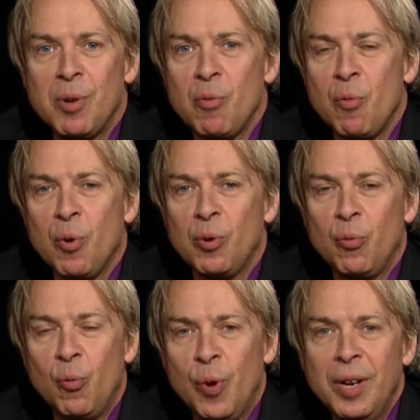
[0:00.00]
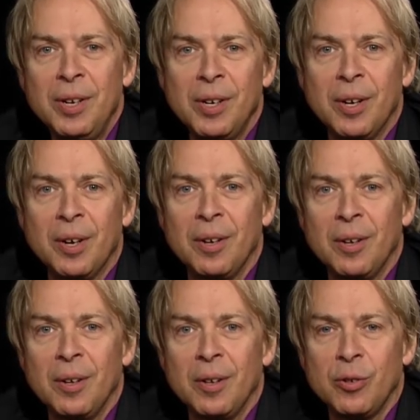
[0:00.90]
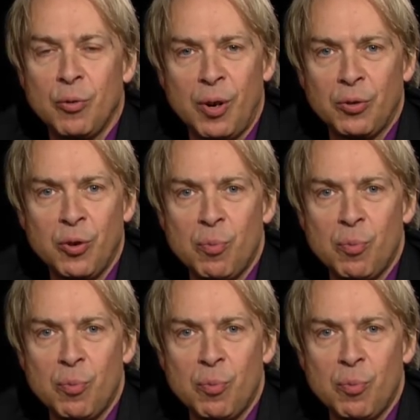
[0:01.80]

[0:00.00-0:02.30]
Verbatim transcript: Award winning director,